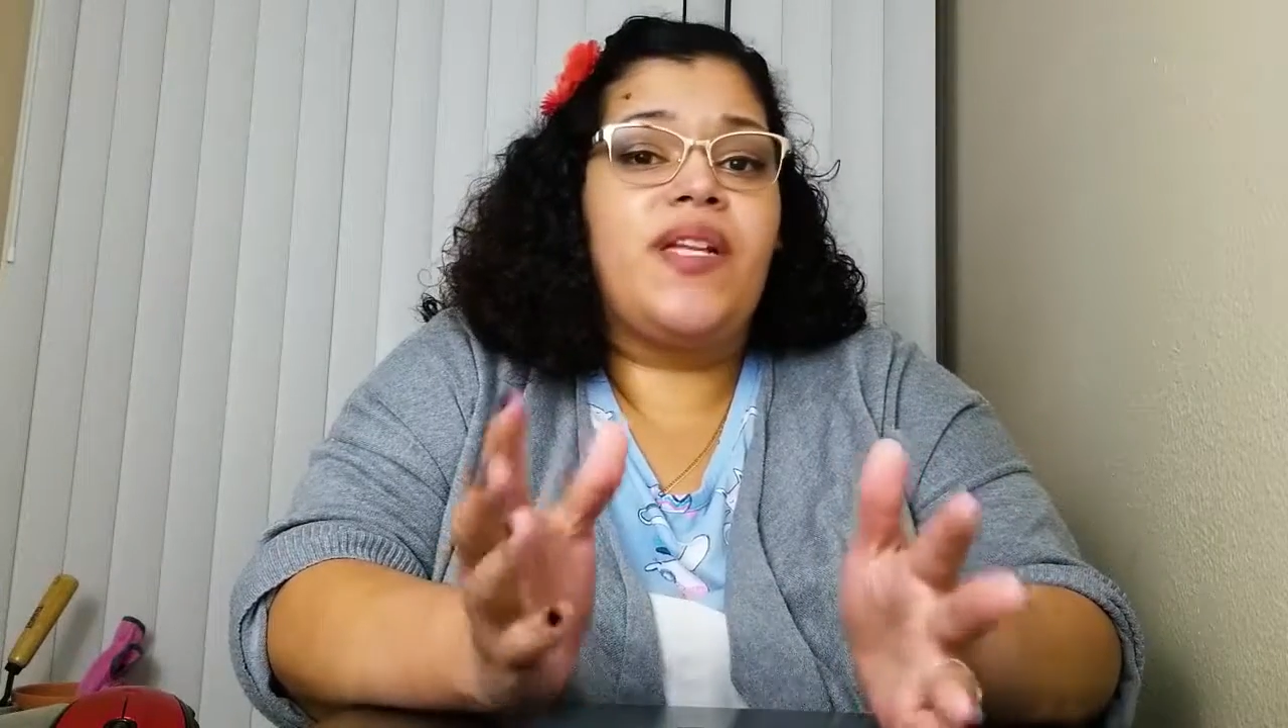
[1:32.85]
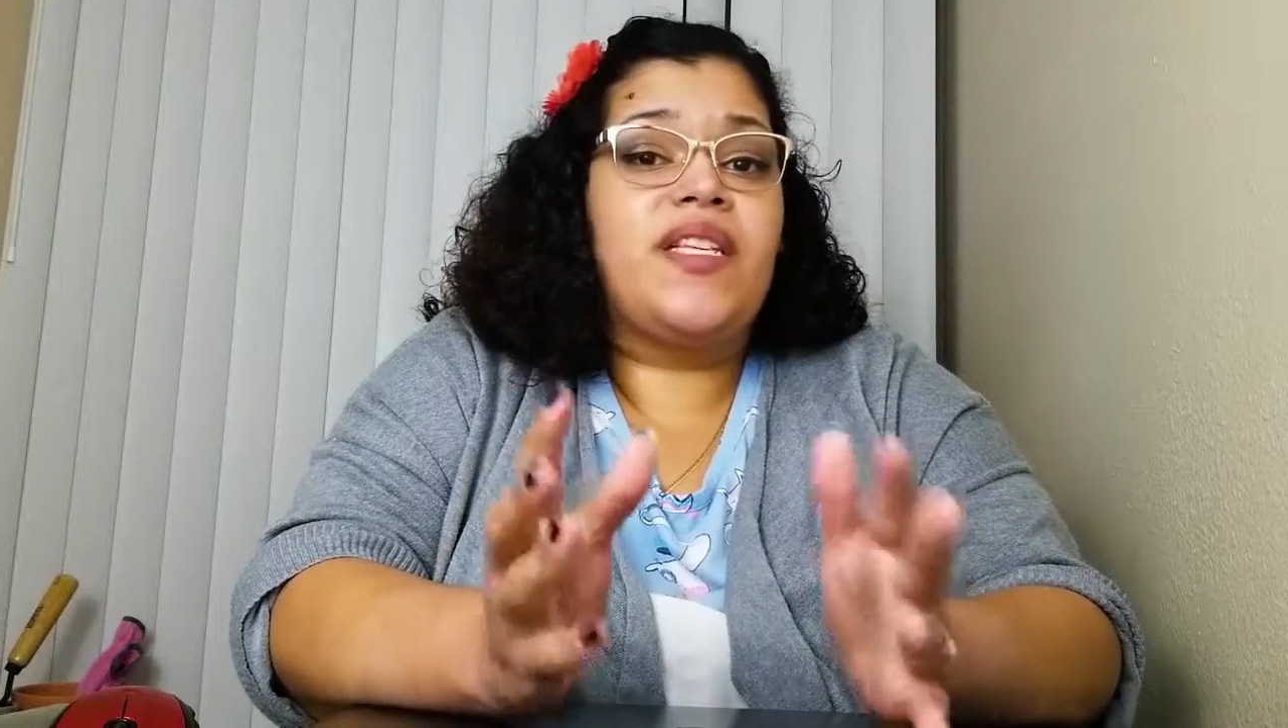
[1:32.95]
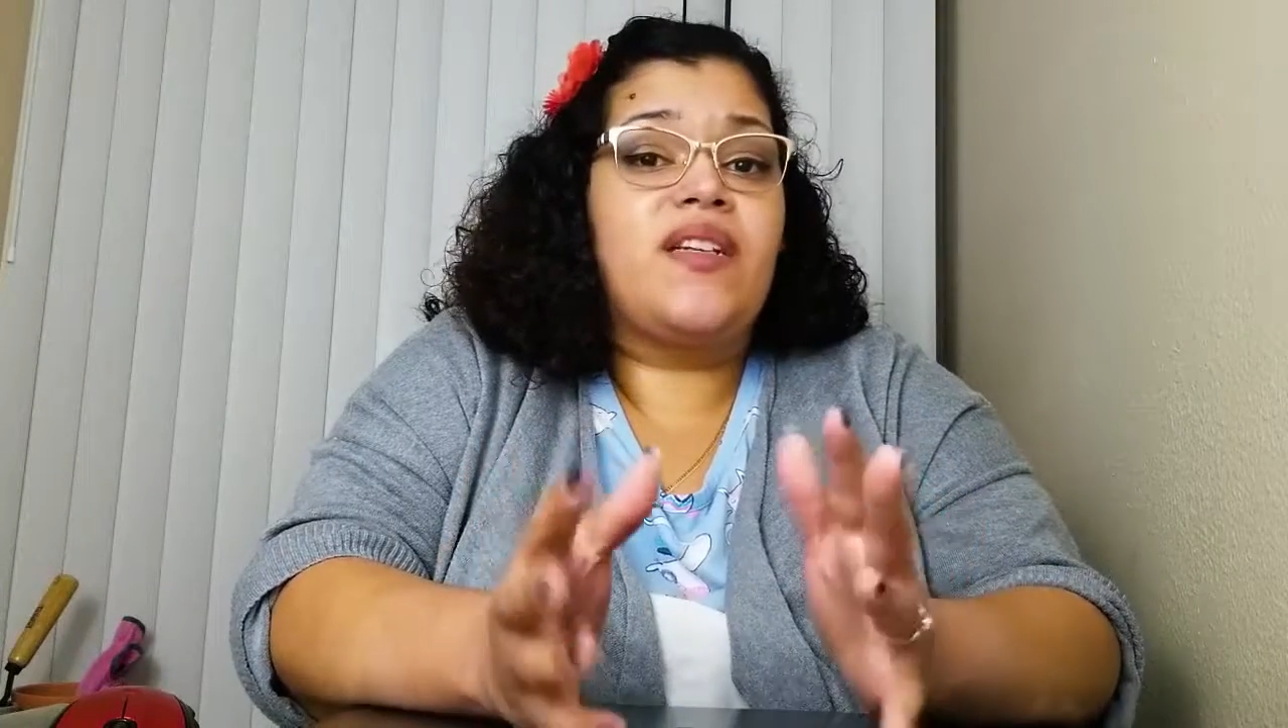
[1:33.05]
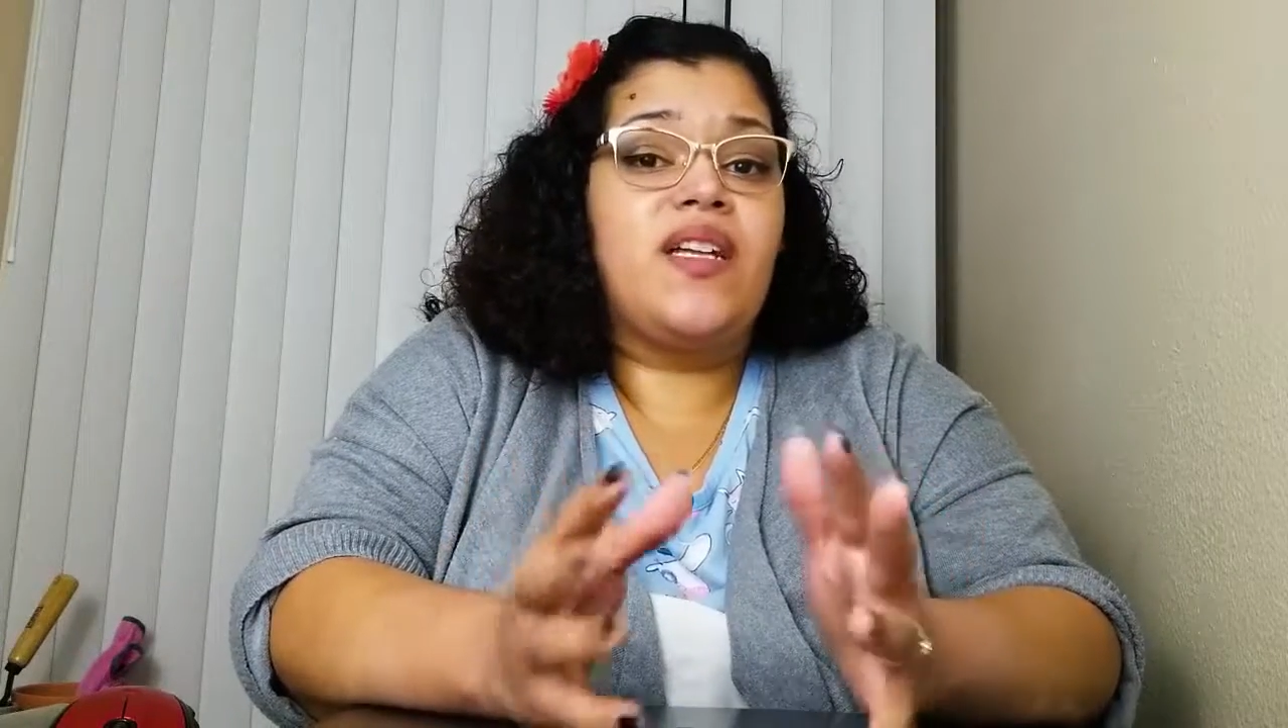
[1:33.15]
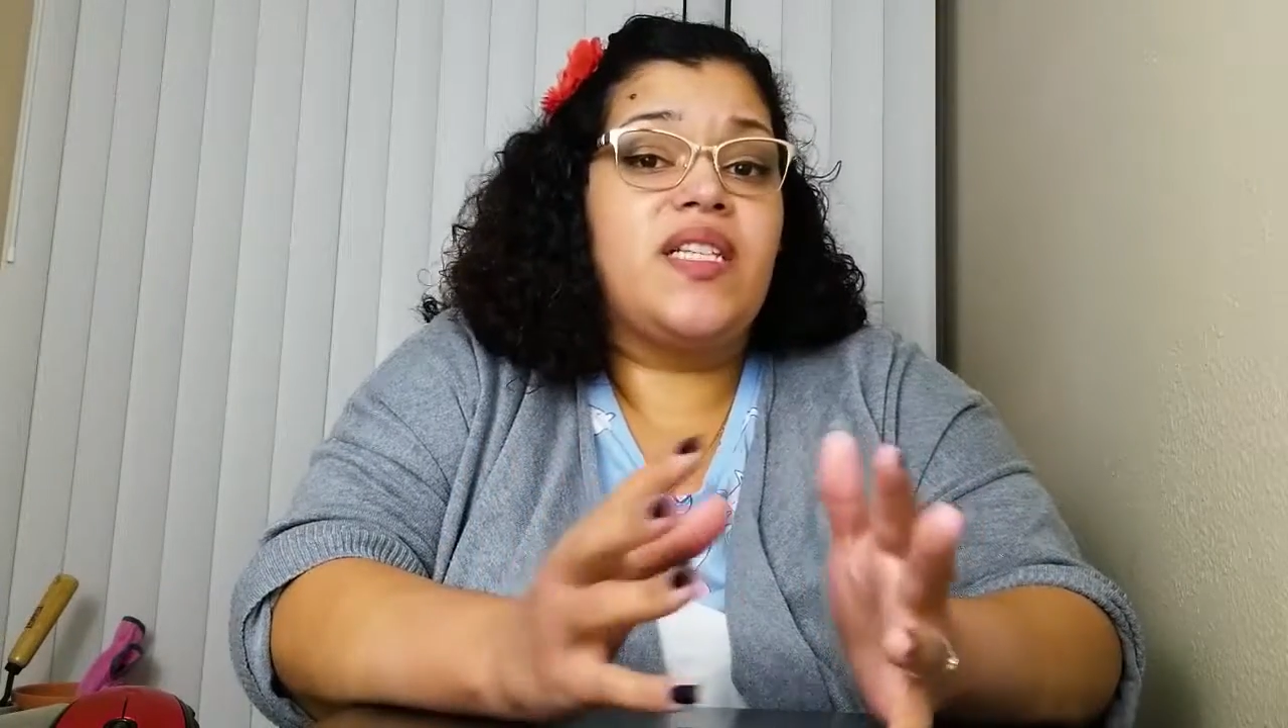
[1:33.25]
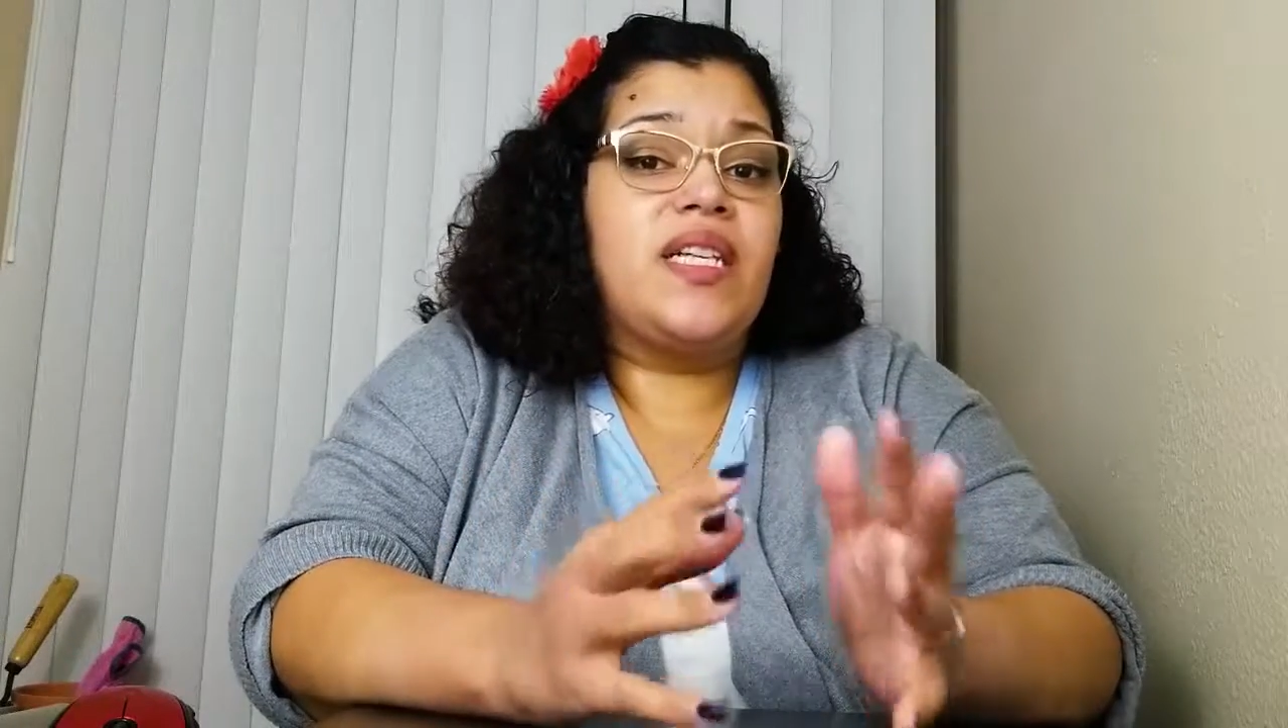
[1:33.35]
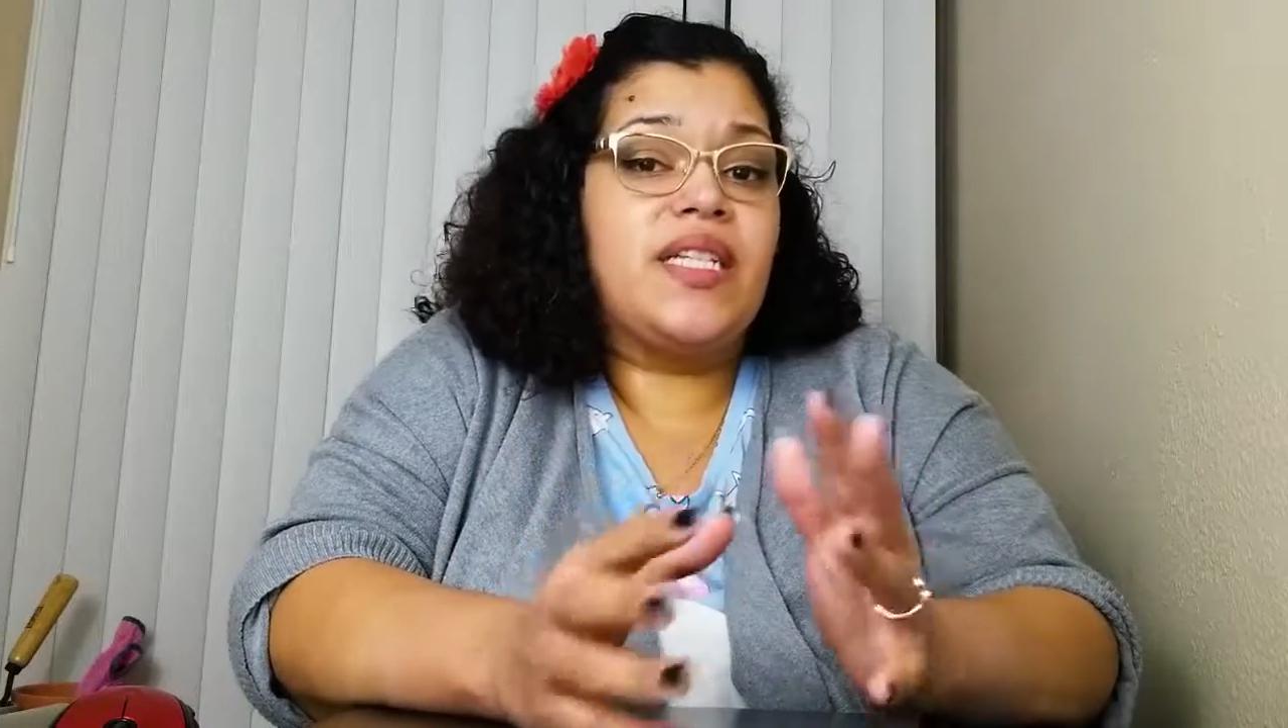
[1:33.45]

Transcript: I mean, he's got